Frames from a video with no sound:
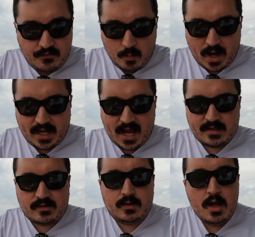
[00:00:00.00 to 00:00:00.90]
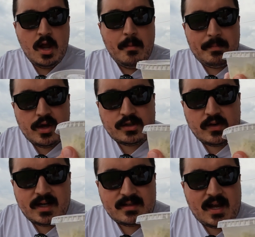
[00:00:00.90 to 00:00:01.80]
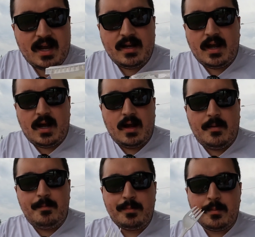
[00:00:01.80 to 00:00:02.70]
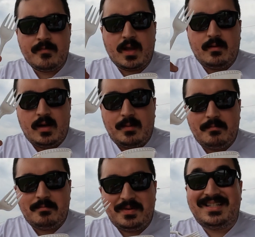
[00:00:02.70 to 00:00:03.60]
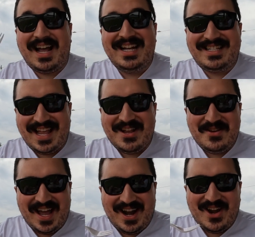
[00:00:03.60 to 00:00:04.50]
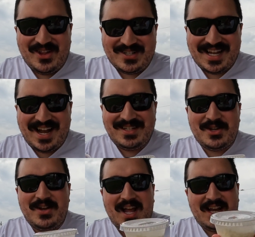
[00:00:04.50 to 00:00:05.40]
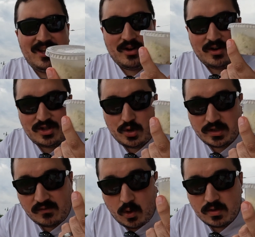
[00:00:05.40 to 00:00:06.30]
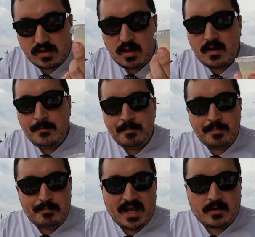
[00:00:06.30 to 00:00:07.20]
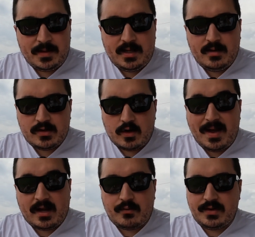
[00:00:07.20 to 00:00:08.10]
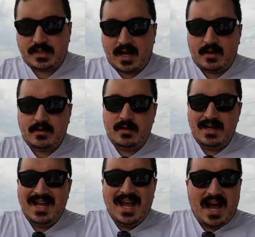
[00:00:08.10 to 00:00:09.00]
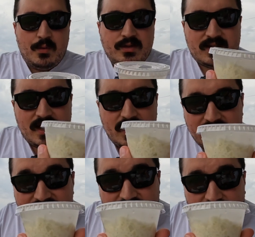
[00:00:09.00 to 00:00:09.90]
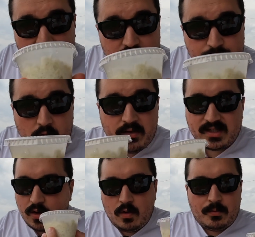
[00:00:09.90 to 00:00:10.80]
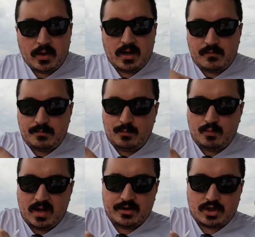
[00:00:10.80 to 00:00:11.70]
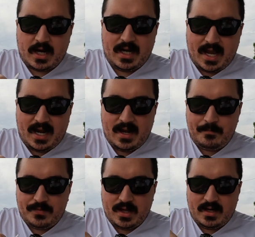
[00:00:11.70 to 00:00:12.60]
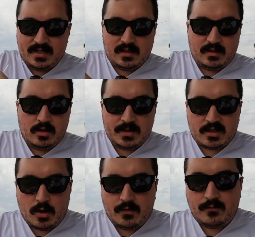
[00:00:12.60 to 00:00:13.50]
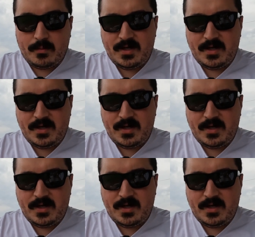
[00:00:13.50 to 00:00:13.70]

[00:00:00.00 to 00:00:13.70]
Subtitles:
White Castle. But you also get a side. Besides that, you get another side. So you get either a choice of coleslaw, baked beans, or macaroni salad. I will say it is a little small. That's the whole point of what I was trying to get at, that it is a little bit small for me.